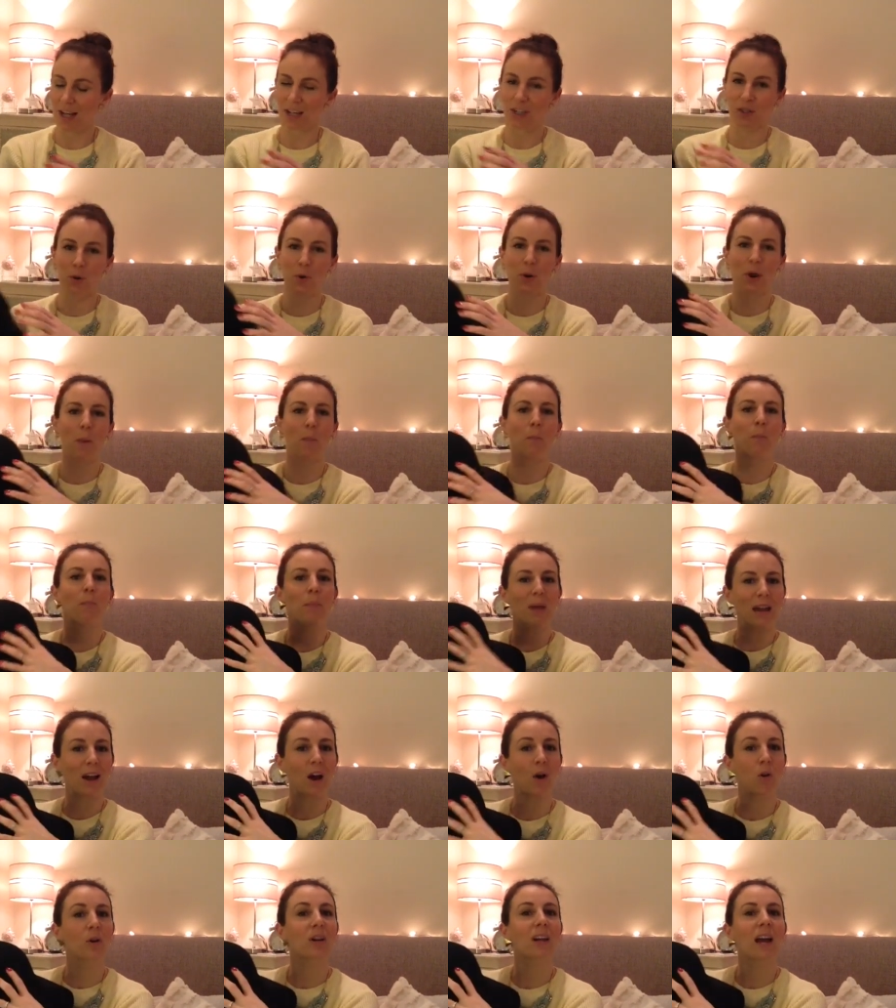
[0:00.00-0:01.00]
I do want a big
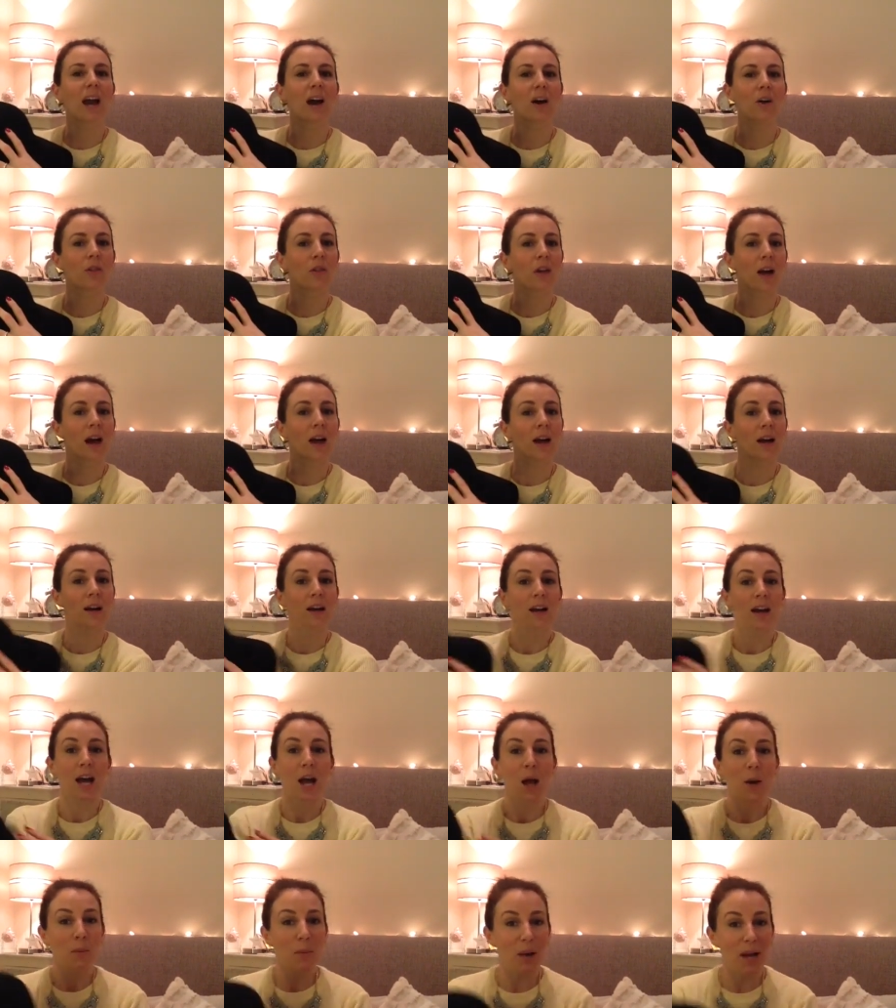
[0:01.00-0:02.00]
old cat on the hat,
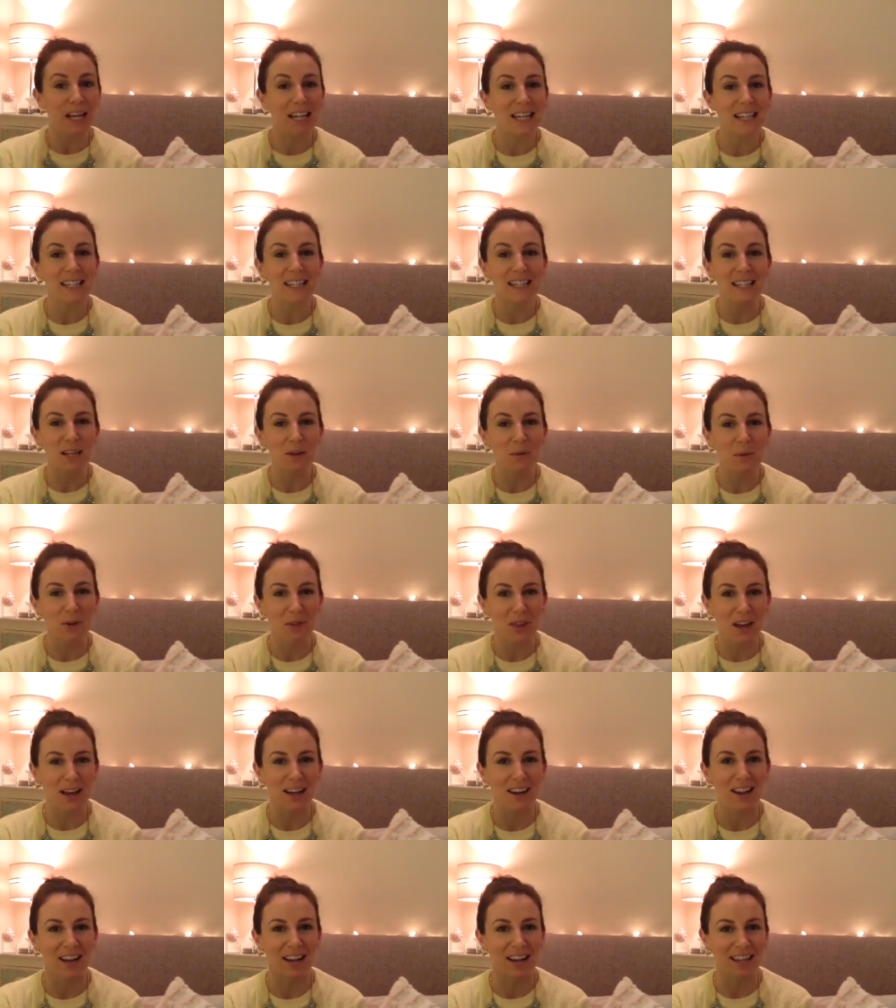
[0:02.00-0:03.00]
but I'm going to see what
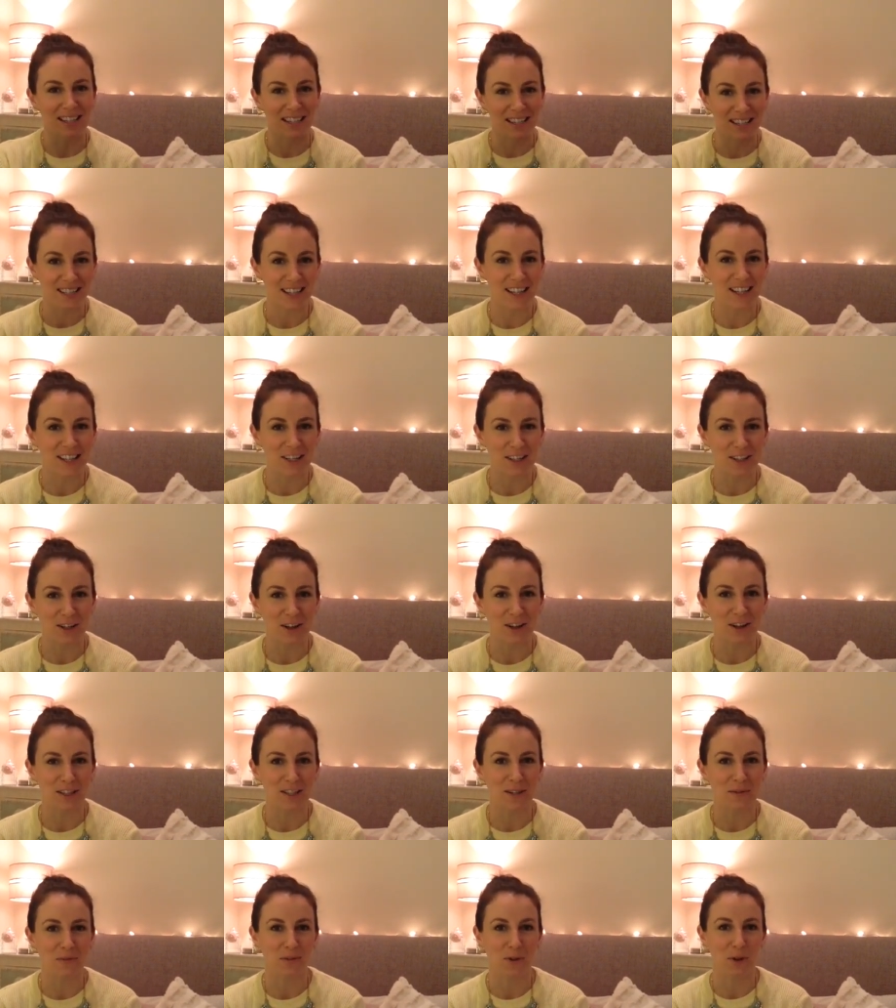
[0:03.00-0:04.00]
they're like and see the
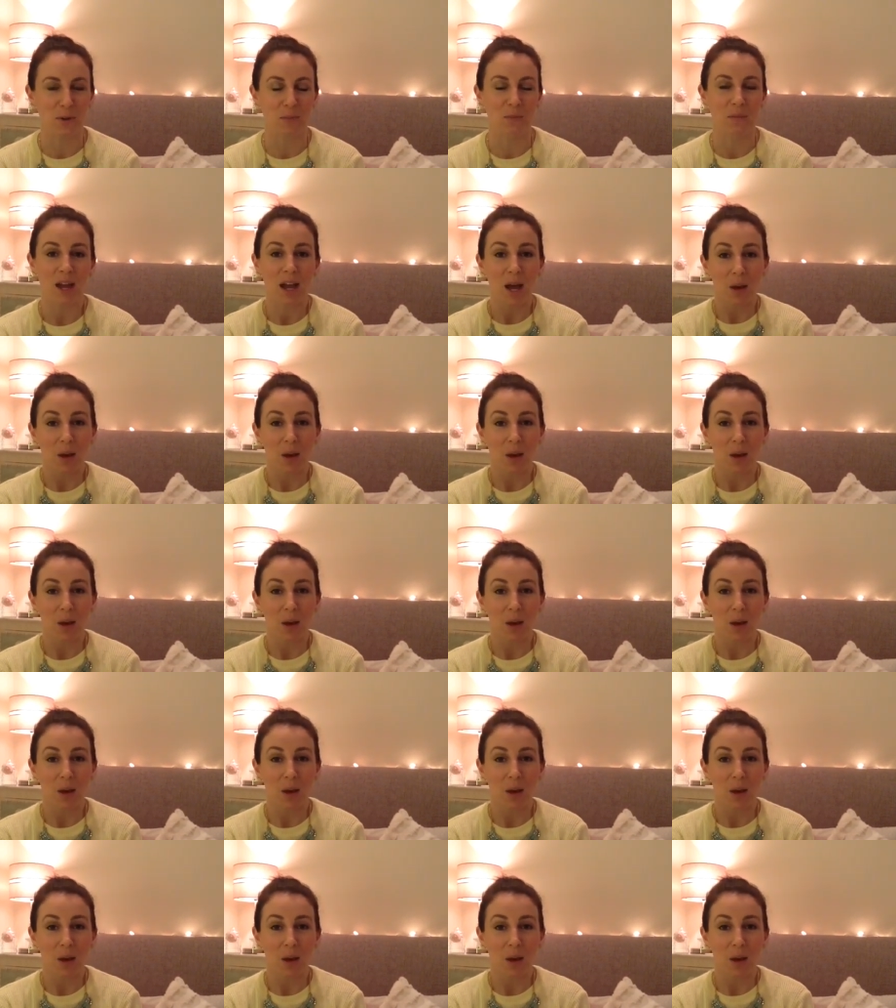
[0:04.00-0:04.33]
size of them.